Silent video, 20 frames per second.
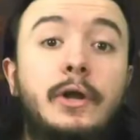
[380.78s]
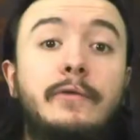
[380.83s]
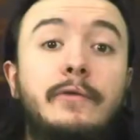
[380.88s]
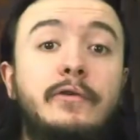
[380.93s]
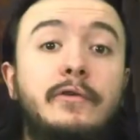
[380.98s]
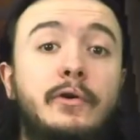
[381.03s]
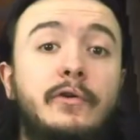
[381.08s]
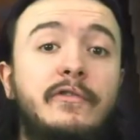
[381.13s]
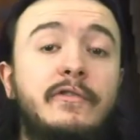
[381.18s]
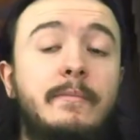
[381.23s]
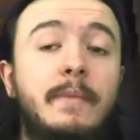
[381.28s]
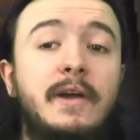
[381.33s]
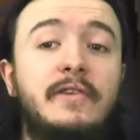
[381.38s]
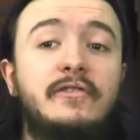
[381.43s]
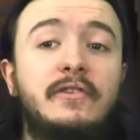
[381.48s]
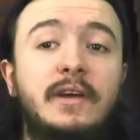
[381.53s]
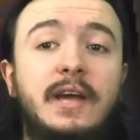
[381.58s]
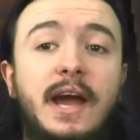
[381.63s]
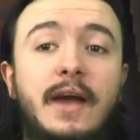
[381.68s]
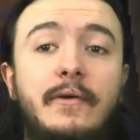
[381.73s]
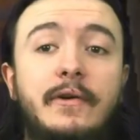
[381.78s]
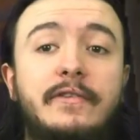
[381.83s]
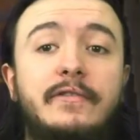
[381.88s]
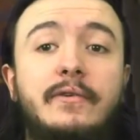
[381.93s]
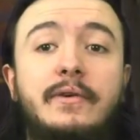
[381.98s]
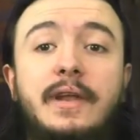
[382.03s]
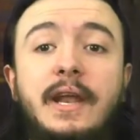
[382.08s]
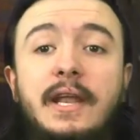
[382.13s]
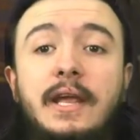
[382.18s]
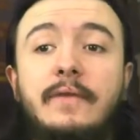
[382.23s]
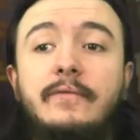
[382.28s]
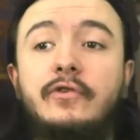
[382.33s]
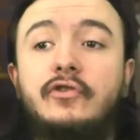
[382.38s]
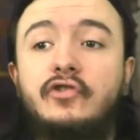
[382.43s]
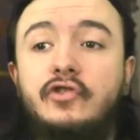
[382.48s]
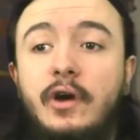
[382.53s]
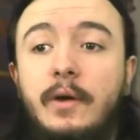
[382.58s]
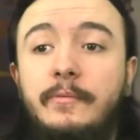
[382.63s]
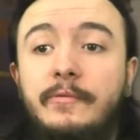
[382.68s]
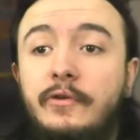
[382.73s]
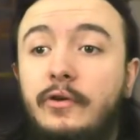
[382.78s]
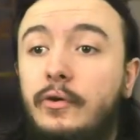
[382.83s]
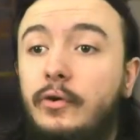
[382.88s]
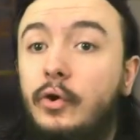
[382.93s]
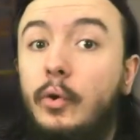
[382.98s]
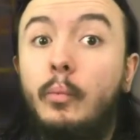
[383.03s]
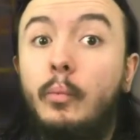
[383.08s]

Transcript: can also customise your character in any of the shops that you